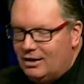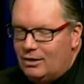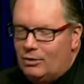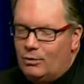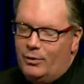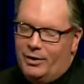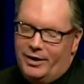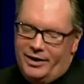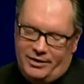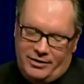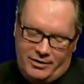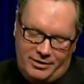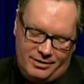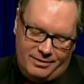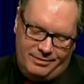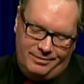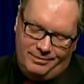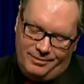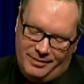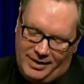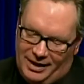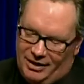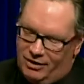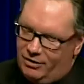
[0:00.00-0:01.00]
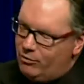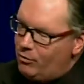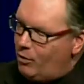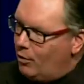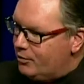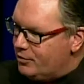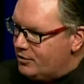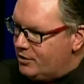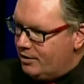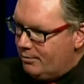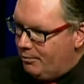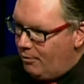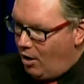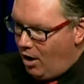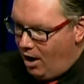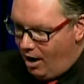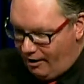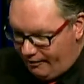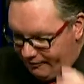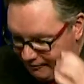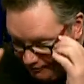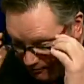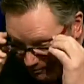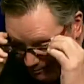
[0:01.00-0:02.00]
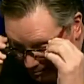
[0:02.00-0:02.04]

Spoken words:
which it throws them off.